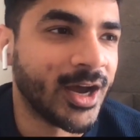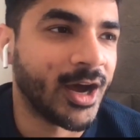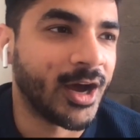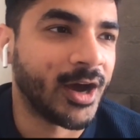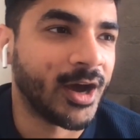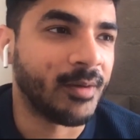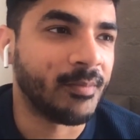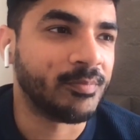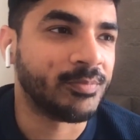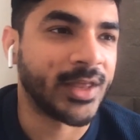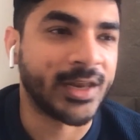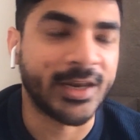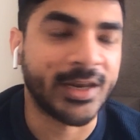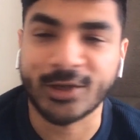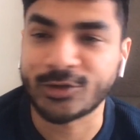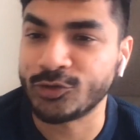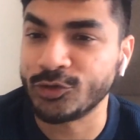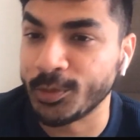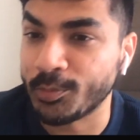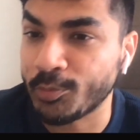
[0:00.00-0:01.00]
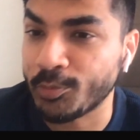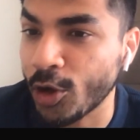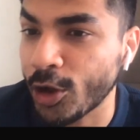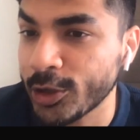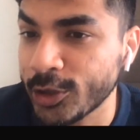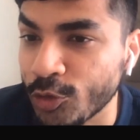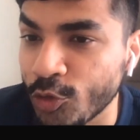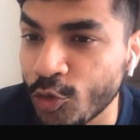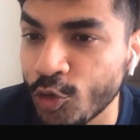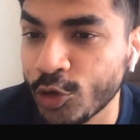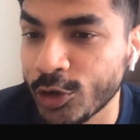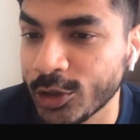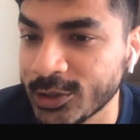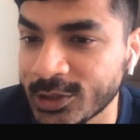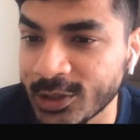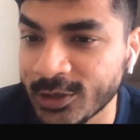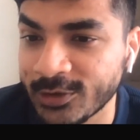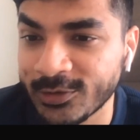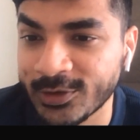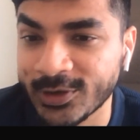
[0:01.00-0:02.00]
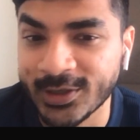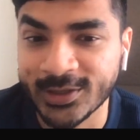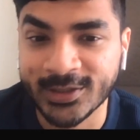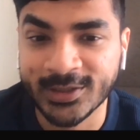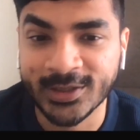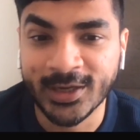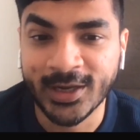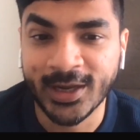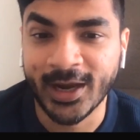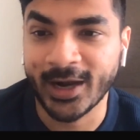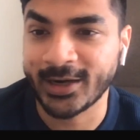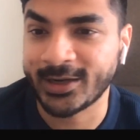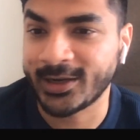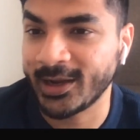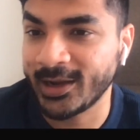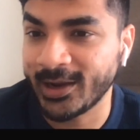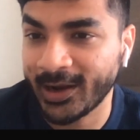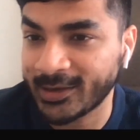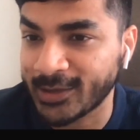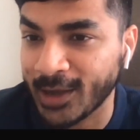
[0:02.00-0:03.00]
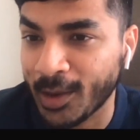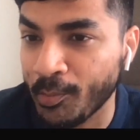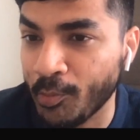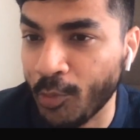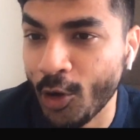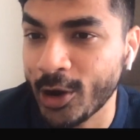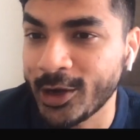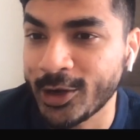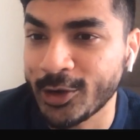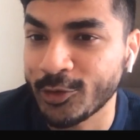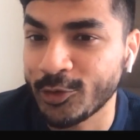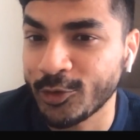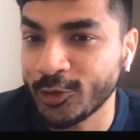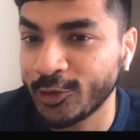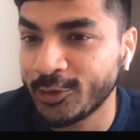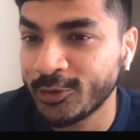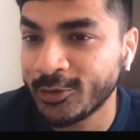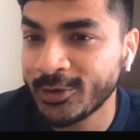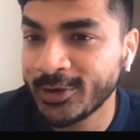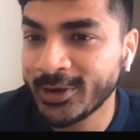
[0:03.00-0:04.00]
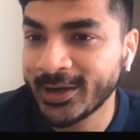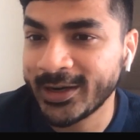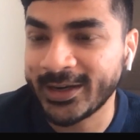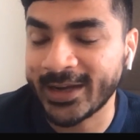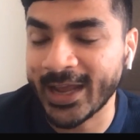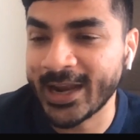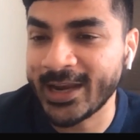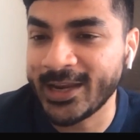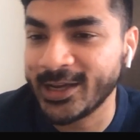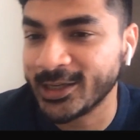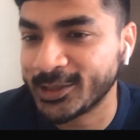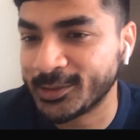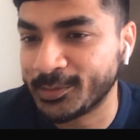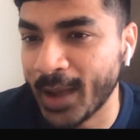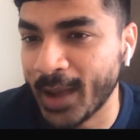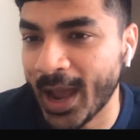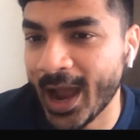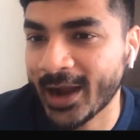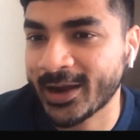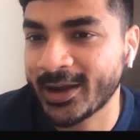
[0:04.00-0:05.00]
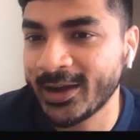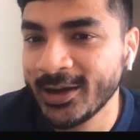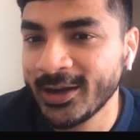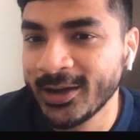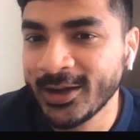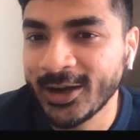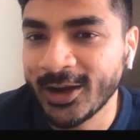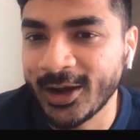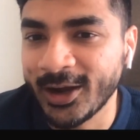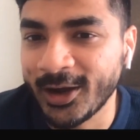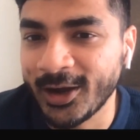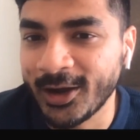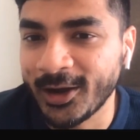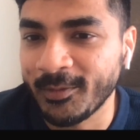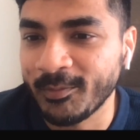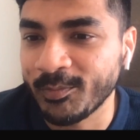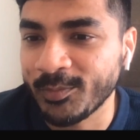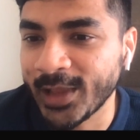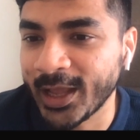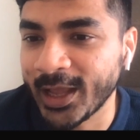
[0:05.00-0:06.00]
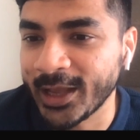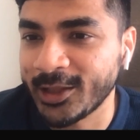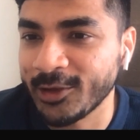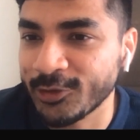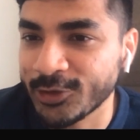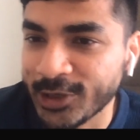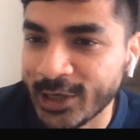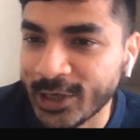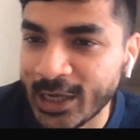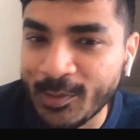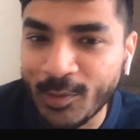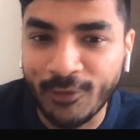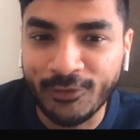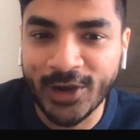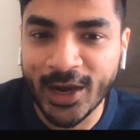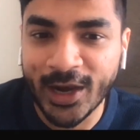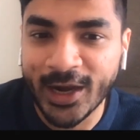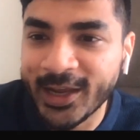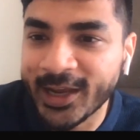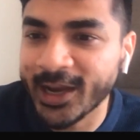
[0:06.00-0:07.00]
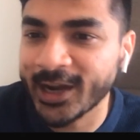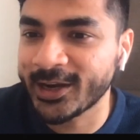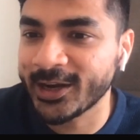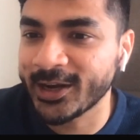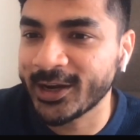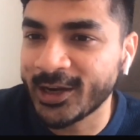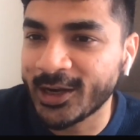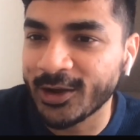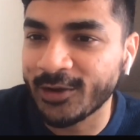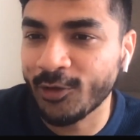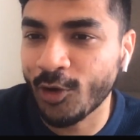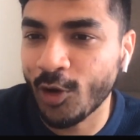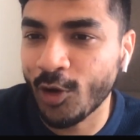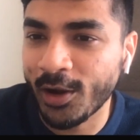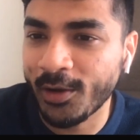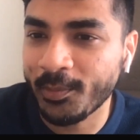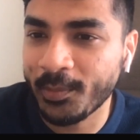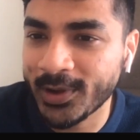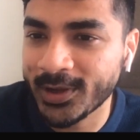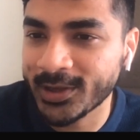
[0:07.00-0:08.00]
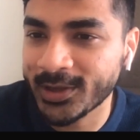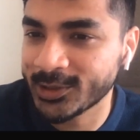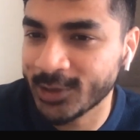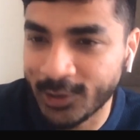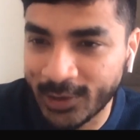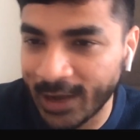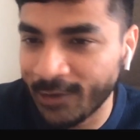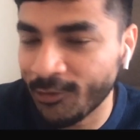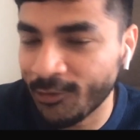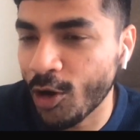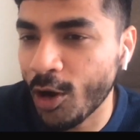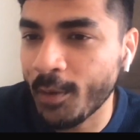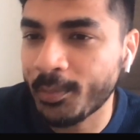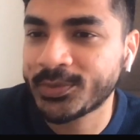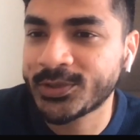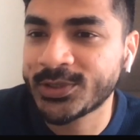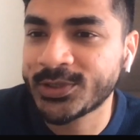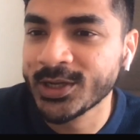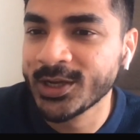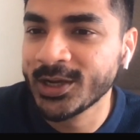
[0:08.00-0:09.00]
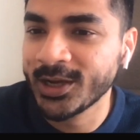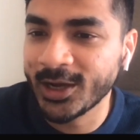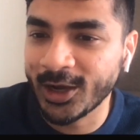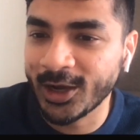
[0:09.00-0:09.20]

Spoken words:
Then he has to deploy the code on servers. At some point, 10 years back, like, there was a team of dedicated developers or DevOps.